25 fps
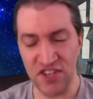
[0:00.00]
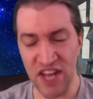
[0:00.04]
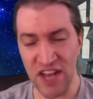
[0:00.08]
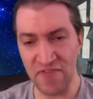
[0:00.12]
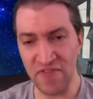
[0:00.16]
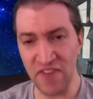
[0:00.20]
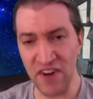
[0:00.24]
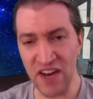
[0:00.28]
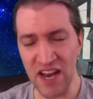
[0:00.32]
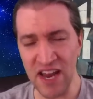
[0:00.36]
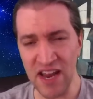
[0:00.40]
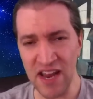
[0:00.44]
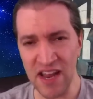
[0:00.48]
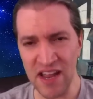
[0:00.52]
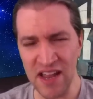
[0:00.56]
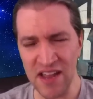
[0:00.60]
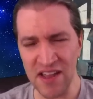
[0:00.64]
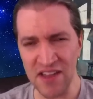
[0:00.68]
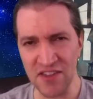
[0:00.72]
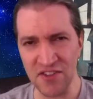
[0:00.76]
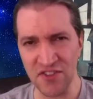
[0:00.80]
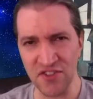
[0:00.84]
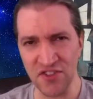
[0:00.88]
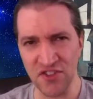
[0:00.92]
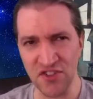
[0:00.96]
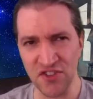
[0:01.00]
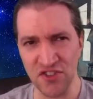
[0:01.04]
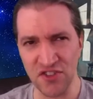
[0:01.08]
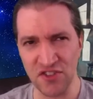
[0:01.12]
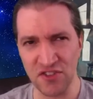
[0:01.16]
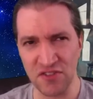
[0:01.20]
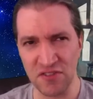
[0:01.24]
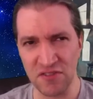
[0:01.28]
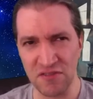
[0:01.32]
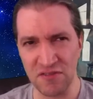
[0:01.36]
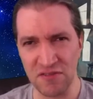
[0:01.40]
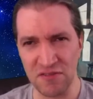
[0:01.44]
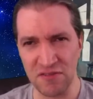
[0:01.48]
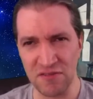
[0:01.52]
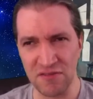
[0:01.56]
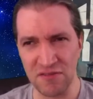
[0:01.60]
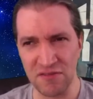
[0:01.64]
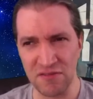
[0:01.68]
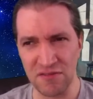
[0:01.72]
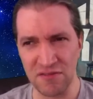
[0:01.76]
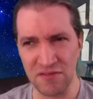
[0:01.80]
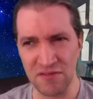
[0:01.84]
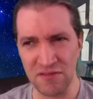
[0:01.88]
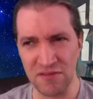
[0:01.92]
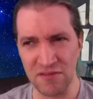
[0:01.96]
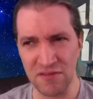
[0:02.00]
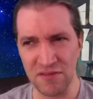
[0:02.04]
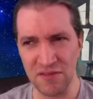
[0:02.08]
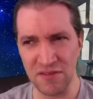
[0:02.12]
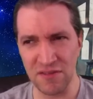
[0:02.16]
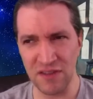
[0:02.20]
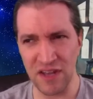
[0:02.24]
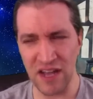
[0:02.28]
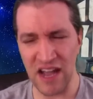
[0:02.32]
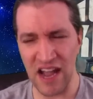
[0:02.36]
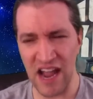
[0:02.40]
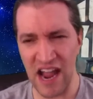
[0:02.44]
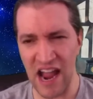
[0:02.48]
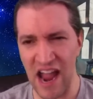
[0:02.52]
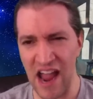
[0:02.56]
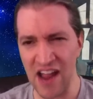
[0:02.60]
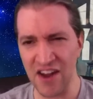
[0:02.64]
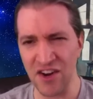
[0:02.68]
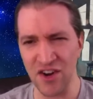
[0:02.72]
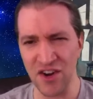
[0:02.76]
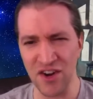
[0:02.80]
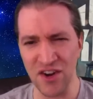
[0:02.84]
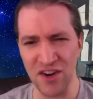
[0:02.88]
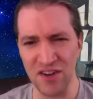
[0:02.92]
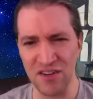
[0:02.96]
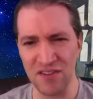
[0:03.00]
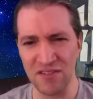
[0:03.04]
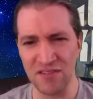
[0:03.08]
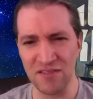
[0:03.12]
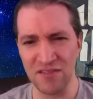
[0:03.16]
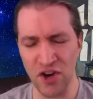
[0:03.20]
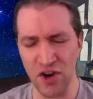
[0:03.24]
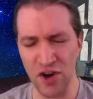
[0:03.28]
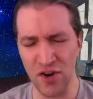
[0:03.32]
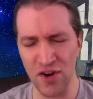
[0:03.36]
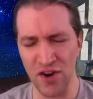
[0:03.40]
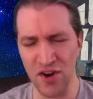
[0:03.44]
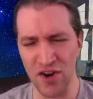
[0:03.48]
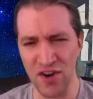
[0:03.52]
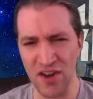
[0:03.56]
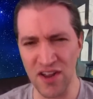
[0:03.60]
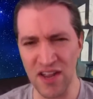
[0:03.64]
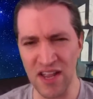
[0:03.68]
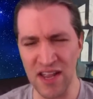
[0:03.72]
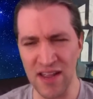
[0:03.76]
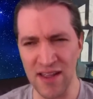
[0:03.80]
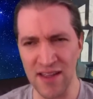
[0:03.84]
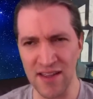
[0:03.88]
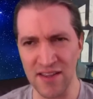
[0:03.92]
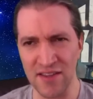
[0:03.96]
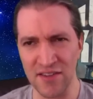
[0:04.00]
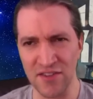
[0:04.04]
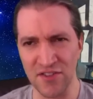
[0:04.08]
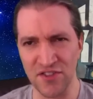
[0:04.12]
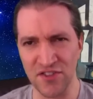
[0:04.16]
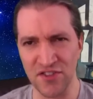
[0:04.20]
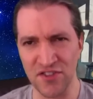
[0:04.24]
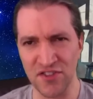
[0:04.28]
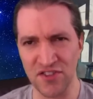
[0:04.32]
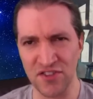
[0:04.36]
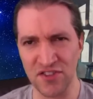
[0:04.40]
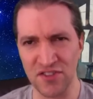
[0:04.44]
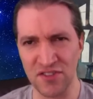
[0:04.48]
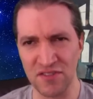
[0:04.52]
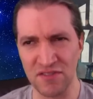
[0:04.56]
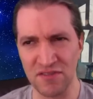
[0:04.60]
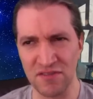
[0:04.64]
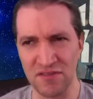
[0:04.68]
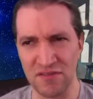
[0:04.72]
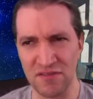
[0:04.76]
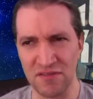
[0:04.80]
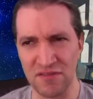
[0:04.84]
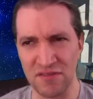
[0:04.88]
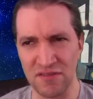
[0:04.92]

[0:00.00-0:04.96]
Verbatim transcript: Stephanie is a hacker. Turner is.